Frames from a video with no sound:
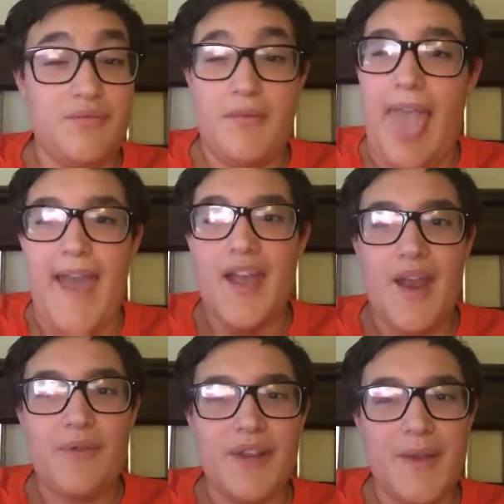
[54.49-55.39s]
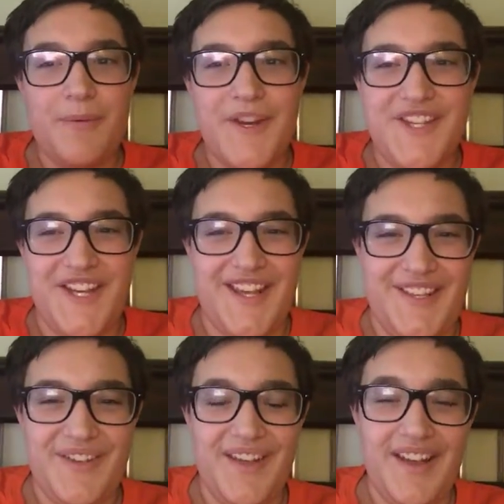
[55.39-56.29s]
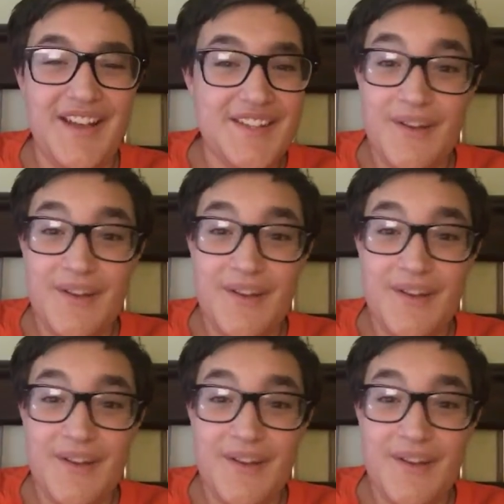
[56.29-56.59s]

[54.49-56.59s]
Bleh, I really appreciate you guys.